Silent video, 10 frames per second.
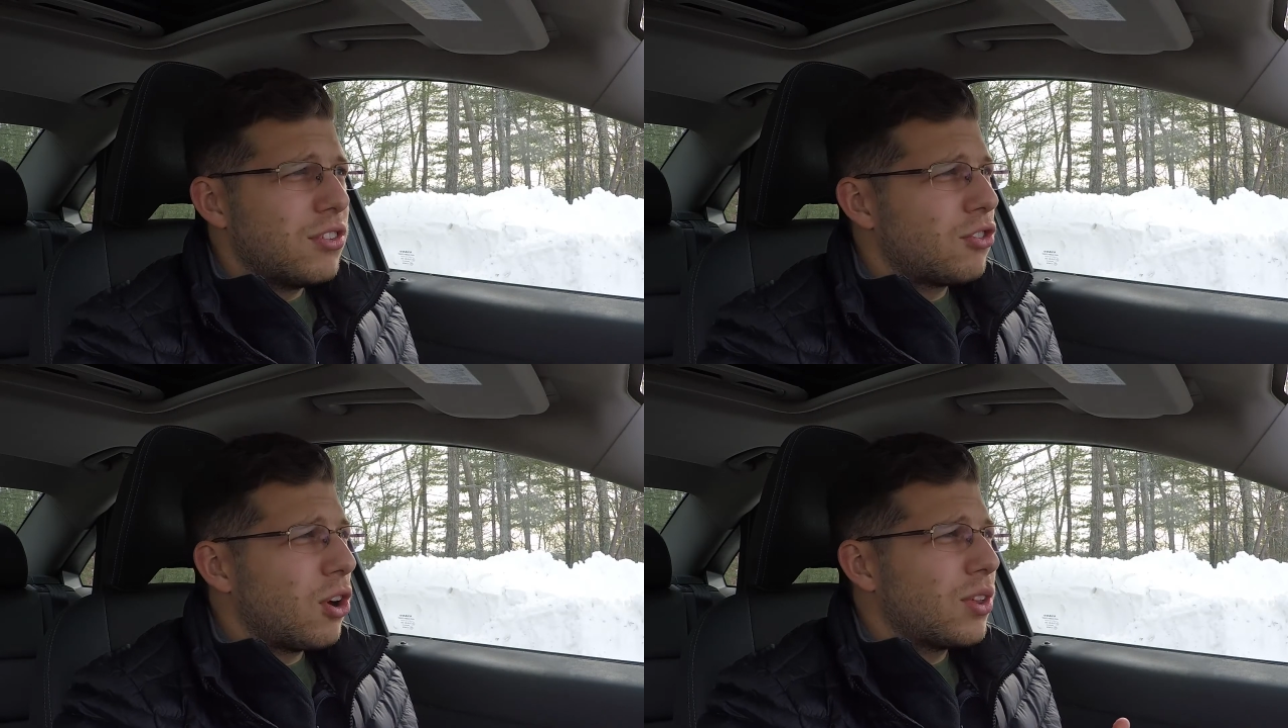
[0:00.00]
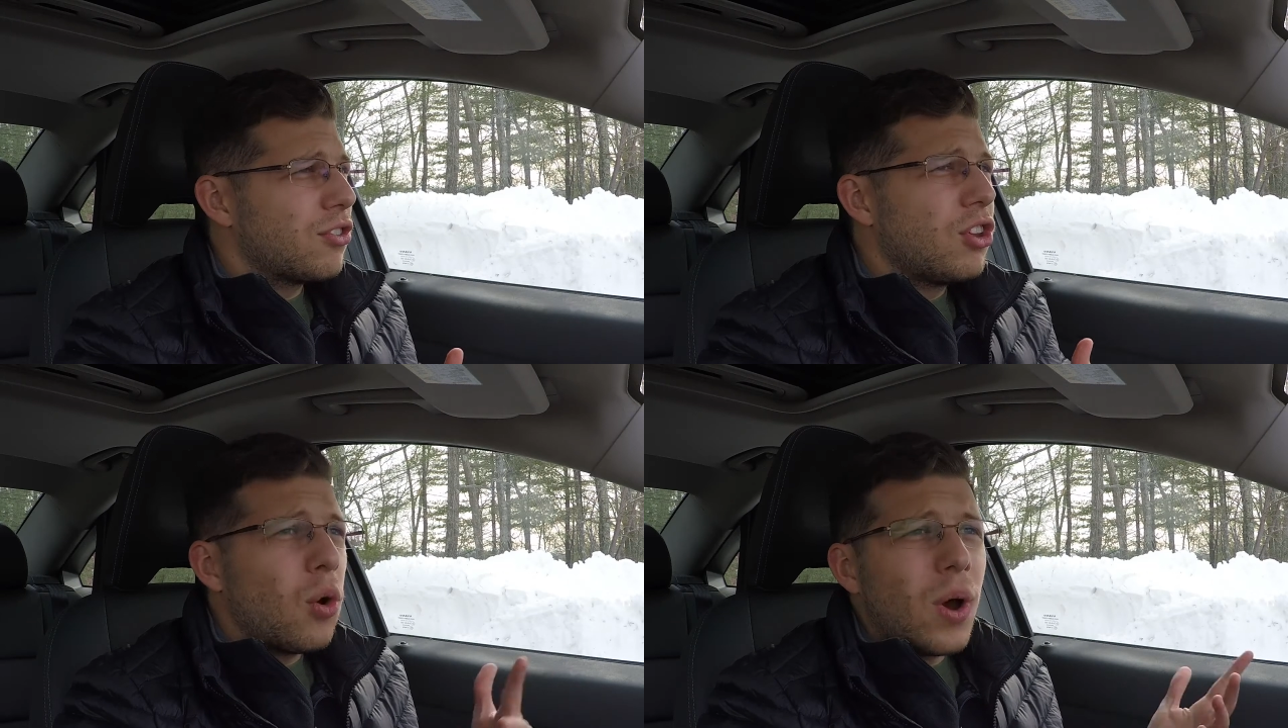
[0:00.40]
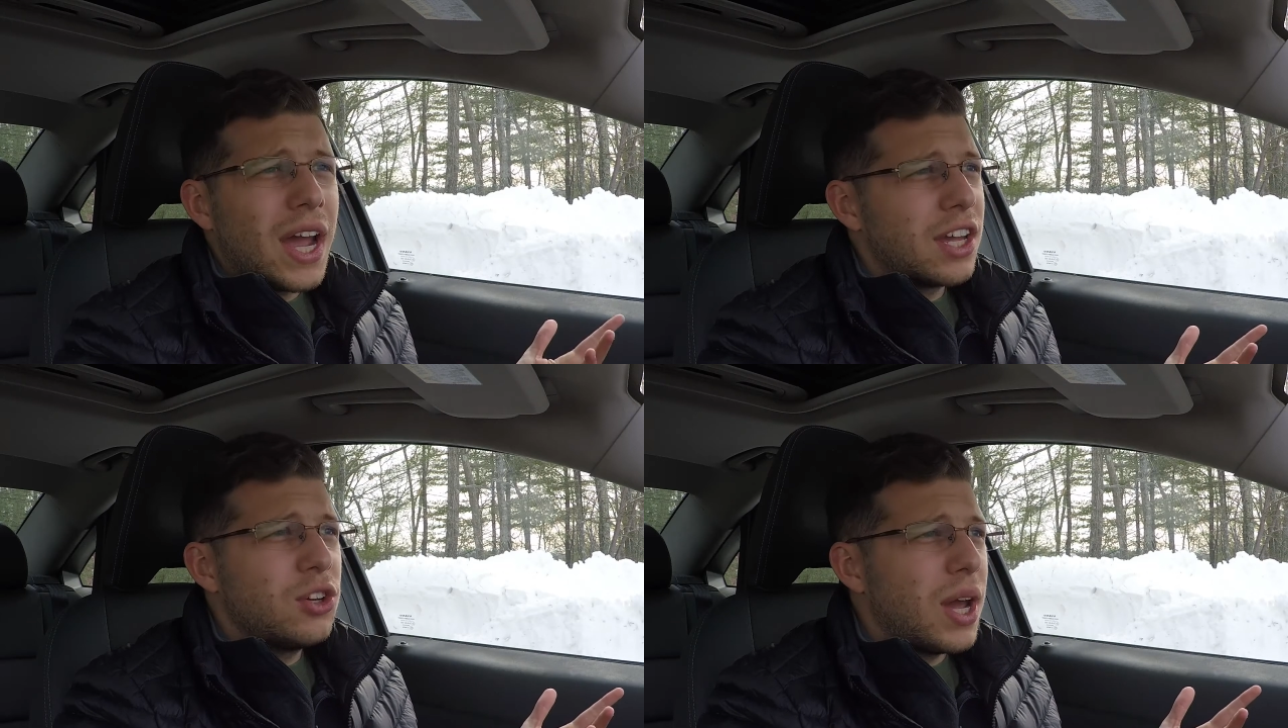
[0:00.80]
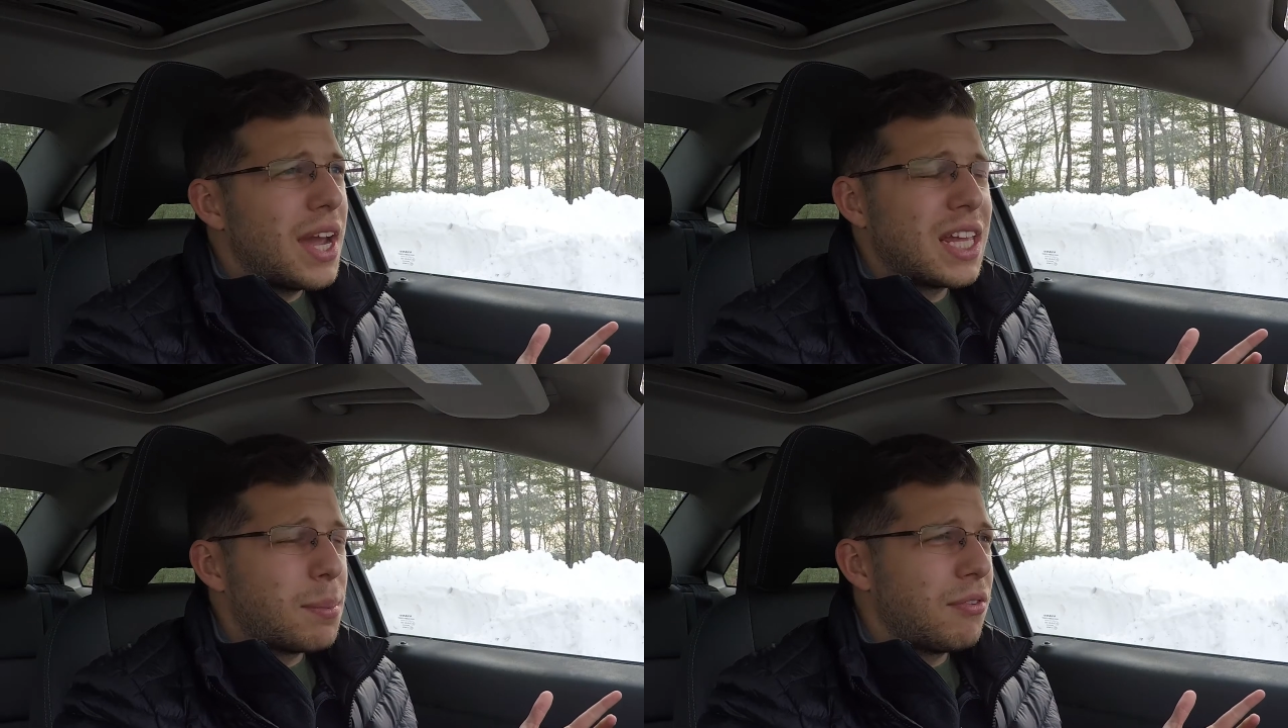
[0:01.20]
so there's no way I can do
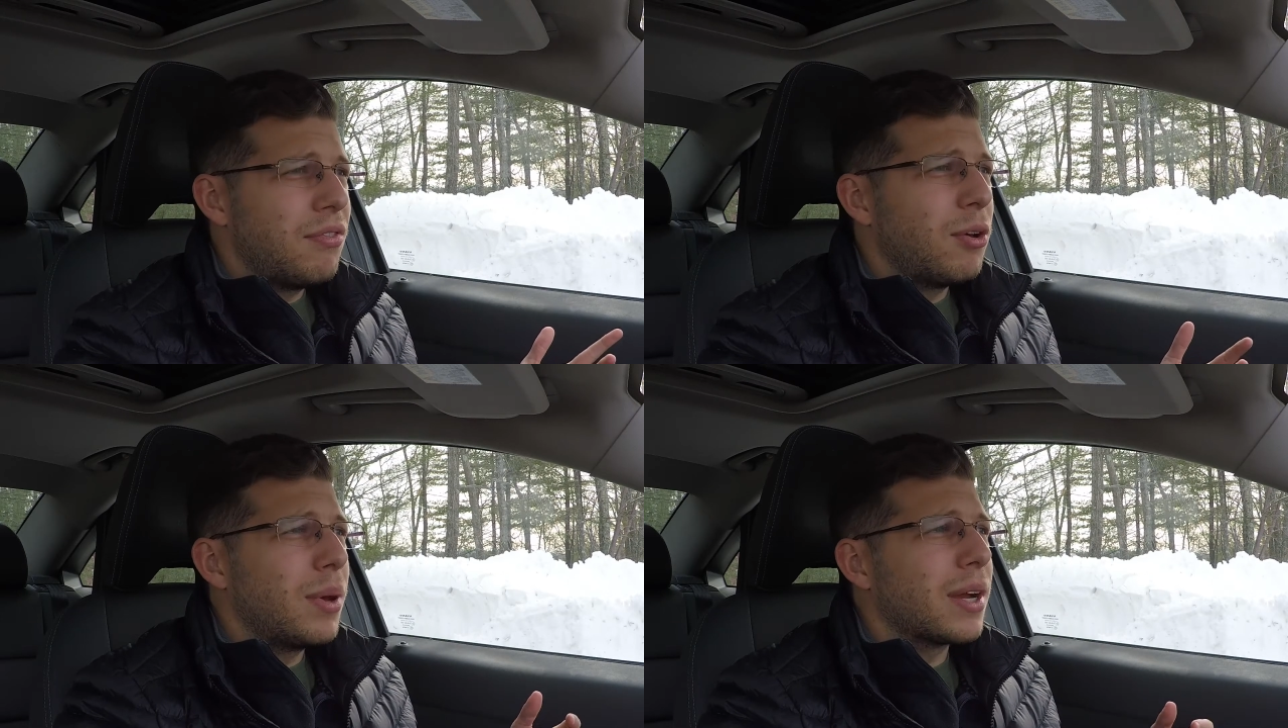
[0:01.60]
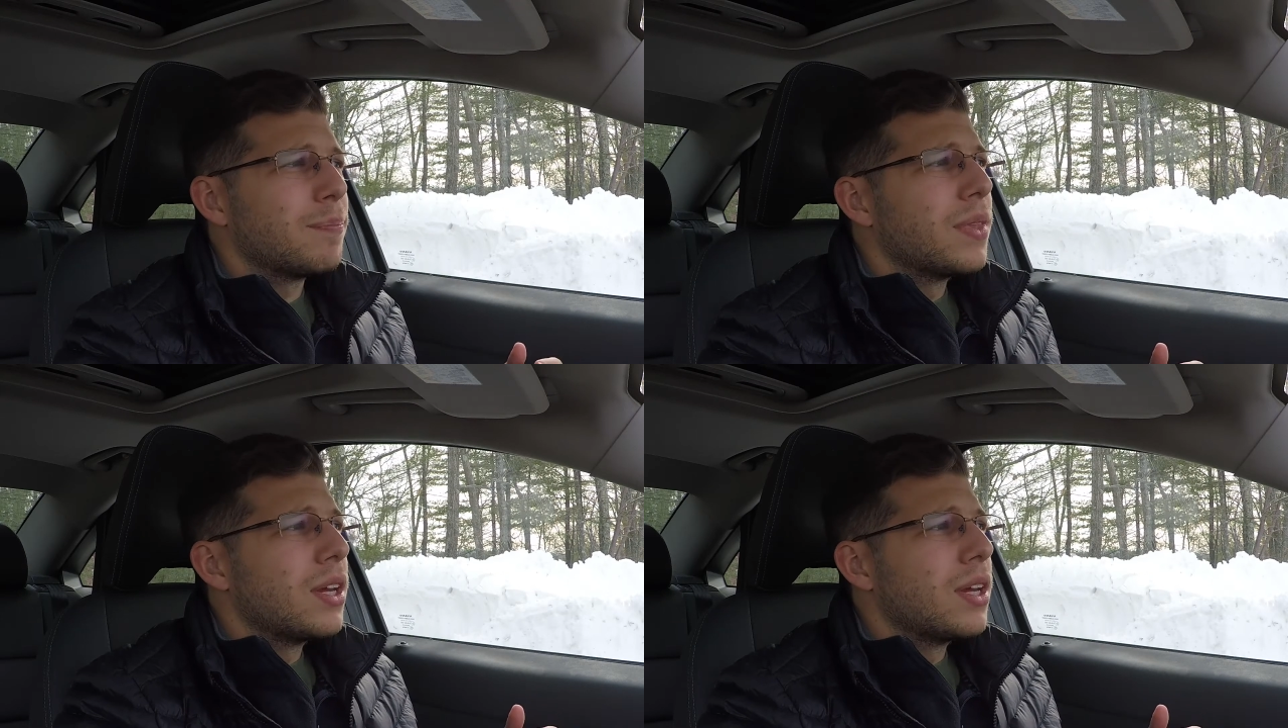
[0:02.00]
any type of filming.